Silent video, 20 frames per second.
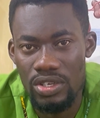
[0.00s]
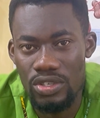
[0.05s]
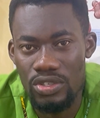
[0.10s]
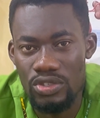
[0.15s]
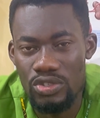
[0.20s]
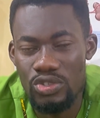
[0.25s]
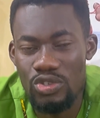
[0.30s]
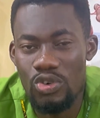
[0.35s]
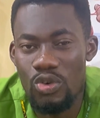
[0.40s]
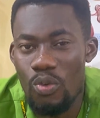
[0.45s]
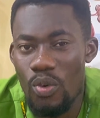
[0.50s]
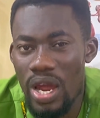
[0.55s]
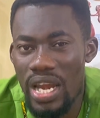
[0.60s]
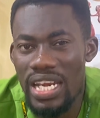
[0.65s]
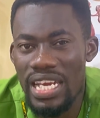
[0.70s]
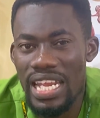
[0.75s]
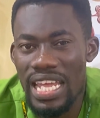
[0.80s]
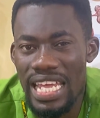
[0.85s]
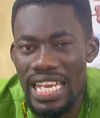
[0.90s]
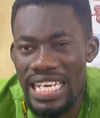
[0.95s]
So
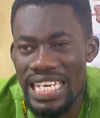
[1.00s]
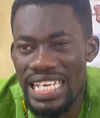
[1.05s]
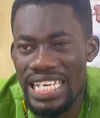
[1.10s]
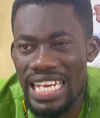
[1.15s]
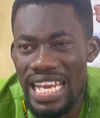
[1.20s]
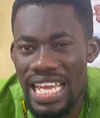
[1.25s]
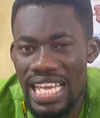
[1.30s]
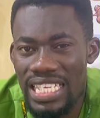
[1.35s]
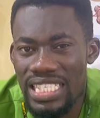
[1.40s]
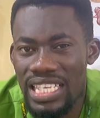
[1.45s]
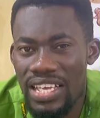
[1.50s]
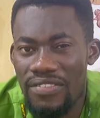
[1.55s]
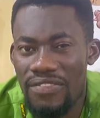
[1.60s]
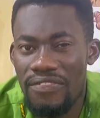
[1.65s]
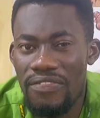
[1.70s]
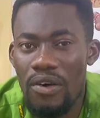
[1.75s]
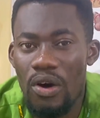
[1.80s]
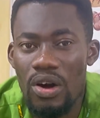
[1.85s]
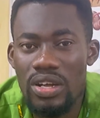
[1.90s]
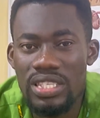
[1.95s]
when there is a
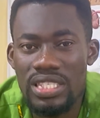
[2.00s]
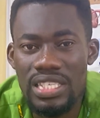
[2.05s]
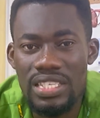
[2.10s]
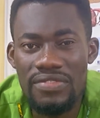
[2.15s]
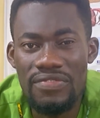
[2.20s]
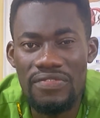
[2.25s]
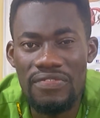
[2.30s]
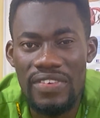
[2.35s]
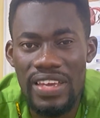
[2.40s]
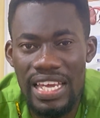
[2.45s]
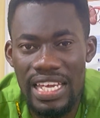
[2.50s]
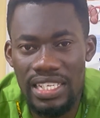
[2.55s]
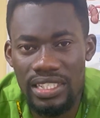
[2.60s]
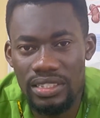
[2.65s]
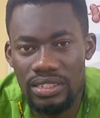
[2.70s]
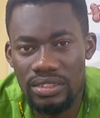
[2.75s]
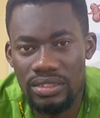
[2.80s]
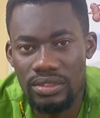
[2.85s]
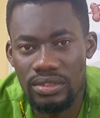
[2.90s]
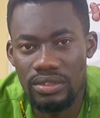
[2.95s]
faulty vein,
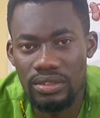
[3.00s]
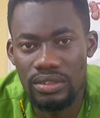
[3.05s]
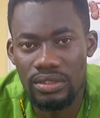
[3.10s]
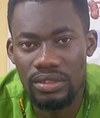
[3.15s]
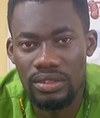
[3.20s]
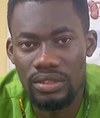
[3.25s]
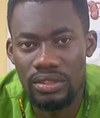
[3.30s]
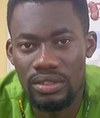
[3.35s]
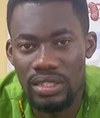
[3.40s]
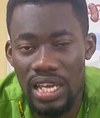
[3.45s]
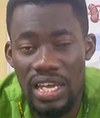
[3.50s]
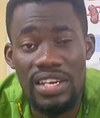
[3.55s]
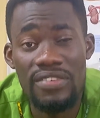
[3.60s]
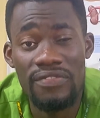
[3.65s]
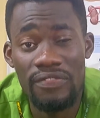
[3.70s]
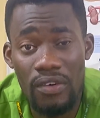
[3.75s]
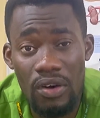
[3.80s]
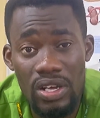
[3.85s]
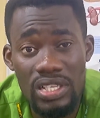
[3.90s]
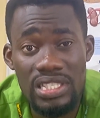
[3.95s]
a
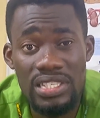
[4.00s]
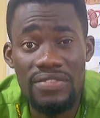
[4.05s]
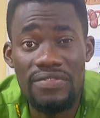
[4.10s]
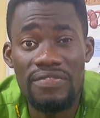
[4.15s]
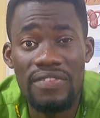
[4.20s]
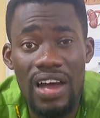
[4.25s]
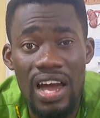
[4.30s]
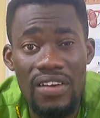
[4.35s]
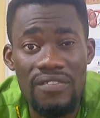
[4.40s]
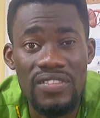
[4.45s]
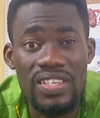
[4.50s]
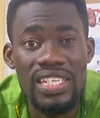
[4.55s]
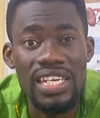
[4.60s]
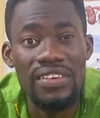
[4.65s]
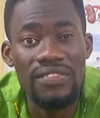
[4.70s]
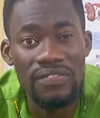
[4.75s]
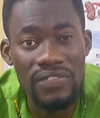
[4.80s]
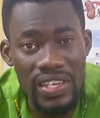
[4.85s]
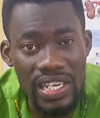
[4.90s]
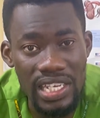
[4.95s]
faulty valve in a
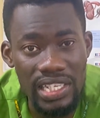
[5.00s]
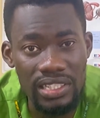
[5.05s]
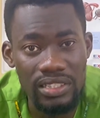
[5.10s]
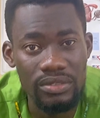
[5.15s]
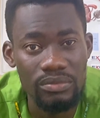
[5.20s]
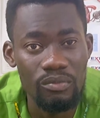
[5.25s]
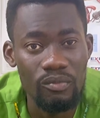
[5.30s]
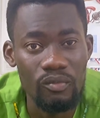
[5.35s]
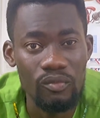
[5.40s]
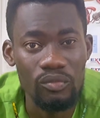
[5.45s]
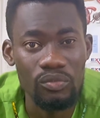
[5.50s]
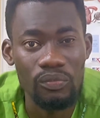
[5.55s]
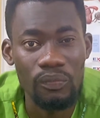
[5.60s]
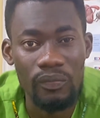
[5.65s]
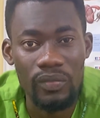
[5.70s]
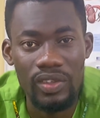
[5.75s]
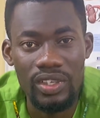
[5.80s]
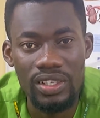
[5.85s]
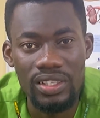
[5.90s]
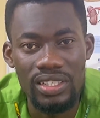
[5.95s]
vein,
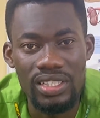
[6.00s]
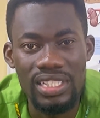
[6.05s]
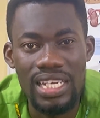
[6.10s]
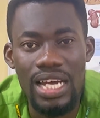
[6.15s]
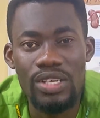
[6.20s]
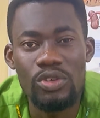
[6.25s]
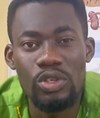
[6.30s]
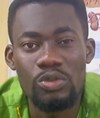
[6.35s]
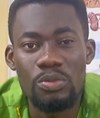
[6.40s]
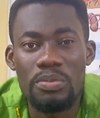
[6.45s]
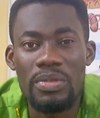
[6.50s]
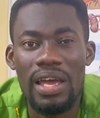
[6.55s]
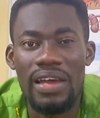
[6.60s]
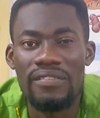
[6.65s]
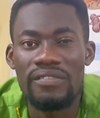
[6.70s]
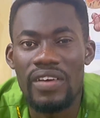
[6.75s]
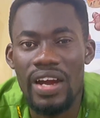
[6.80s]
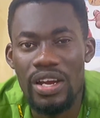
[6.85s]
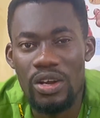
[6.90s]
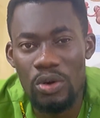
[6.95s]
that's what we mean by
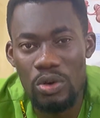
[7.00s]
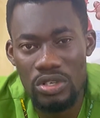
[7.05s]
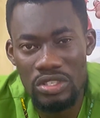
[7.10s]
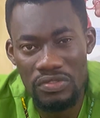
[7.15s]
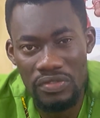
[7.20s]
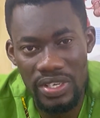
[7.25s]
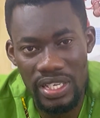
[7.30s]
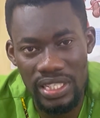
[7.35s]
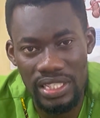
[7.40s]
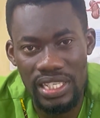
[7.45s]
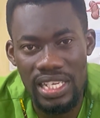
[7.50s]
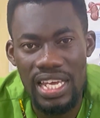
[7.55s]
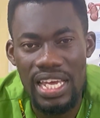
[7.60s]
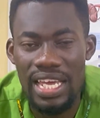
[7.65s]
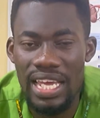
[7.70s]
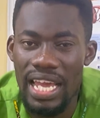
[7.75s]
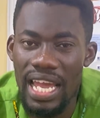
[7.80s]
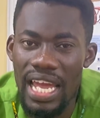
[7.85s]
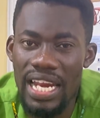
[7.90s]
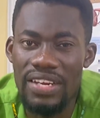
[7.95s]
varicose vein.
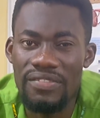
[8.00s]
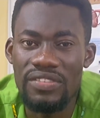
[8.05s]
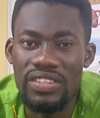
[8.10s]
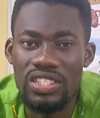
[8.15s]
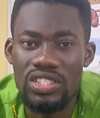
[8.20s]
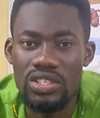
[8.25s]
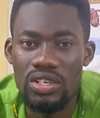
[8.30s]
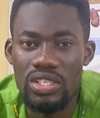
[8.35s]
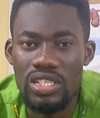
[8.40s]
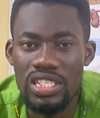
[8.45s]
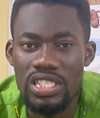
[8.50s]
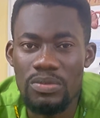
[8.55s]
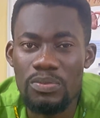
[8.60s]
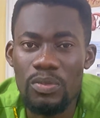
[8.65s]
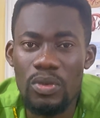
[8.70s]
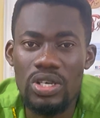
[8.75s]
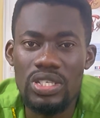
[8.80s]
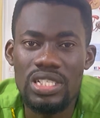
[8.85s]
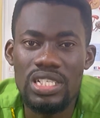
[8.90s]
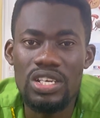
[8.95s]
And if it's
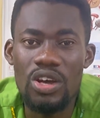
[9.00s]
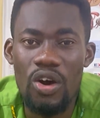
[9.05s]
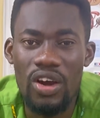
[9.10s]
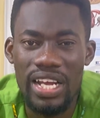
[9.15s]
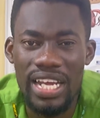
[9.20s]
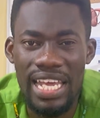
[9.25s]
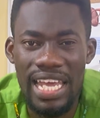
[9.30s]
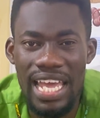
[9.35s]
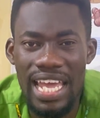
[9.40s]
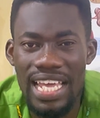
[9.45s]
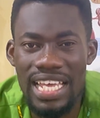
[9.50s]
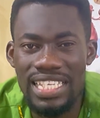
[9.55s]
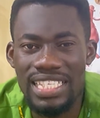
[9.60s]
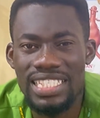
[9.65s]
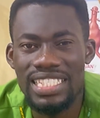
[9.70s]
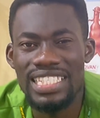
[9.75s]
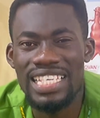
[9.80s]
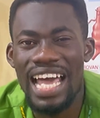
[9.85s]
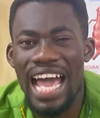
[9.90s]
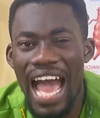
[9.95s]
mostly
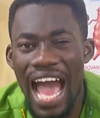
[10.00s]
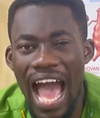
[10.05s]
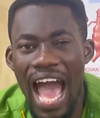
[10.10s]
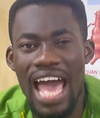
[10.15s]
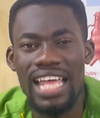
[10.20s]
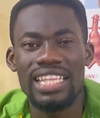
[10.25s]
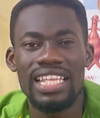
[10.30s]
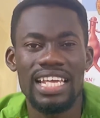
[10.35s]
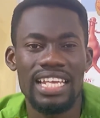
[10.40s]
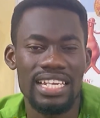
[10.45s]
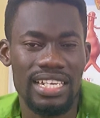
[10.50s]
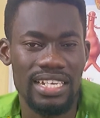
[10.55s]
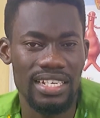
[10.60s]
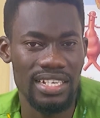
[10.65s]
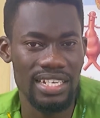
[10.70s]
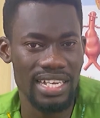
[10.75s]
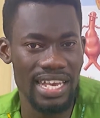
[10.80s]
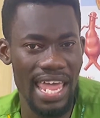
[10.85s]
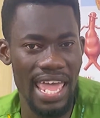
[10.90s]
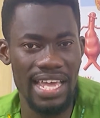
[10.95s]
occurs at the
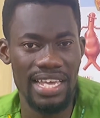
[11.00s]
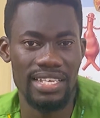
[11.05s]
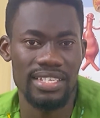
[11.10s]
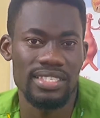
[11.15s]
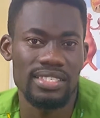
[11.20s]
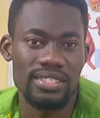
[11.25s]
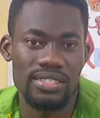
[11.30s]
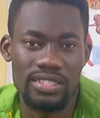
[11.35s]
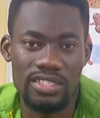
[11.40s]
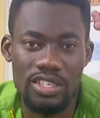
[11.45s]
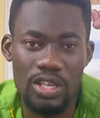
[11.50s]
legs.